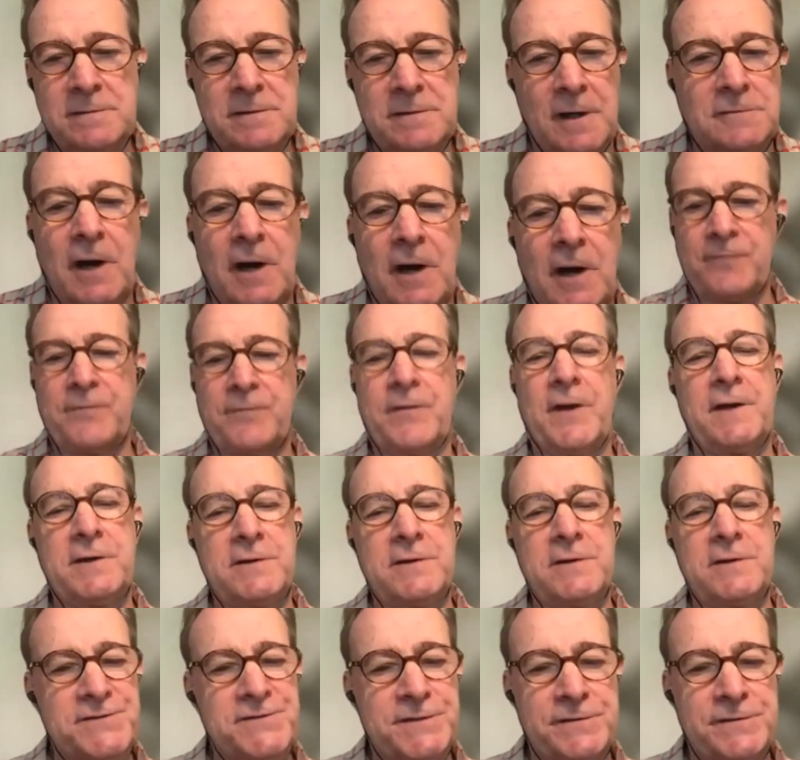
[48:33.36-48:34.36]
a lot of
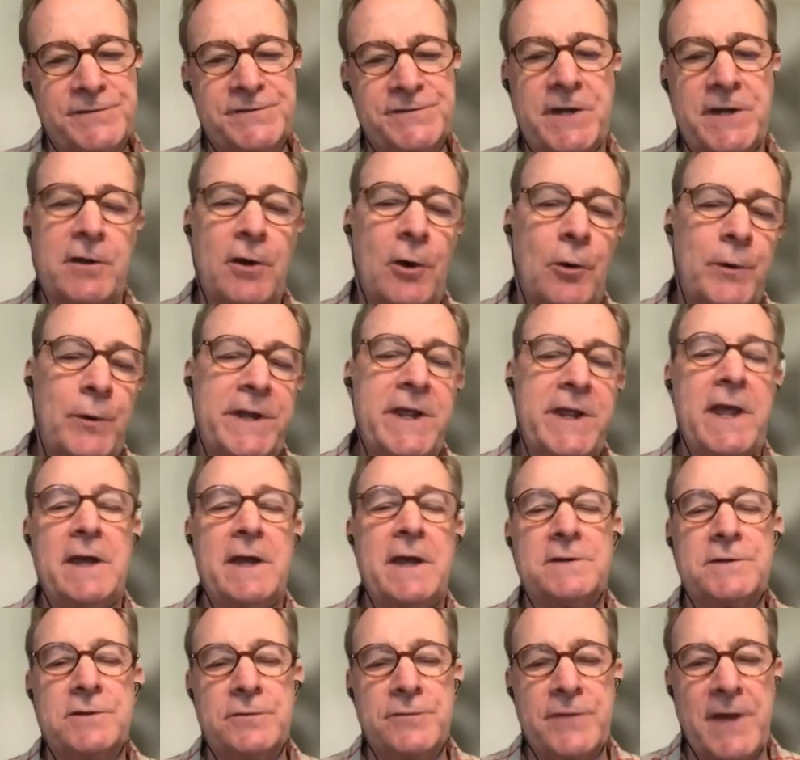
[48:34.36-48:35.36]
venues still say, oh, we
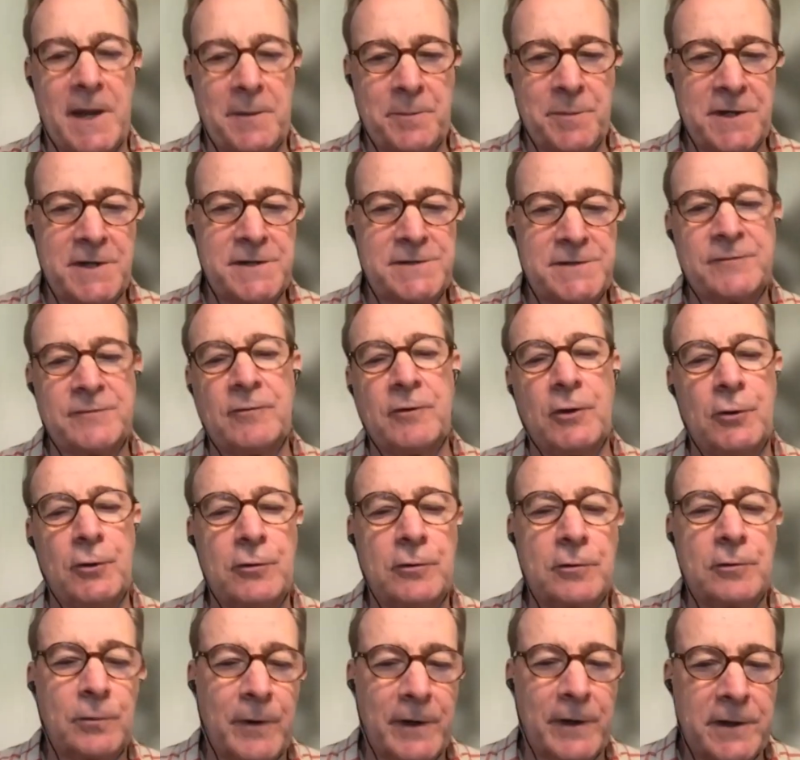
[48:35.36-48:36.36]
can't do that because of
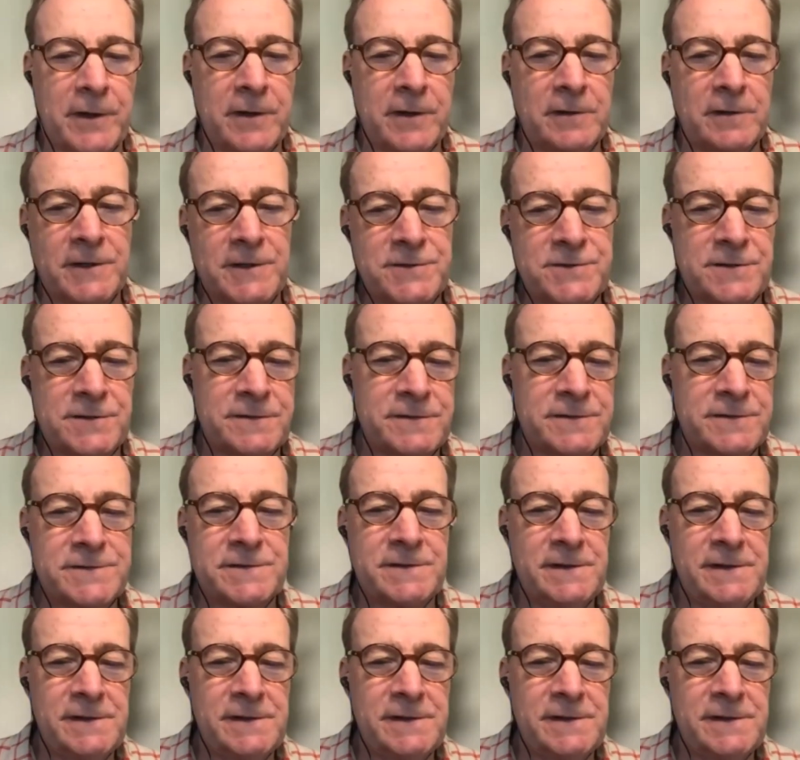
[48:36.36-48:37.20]
local regulations.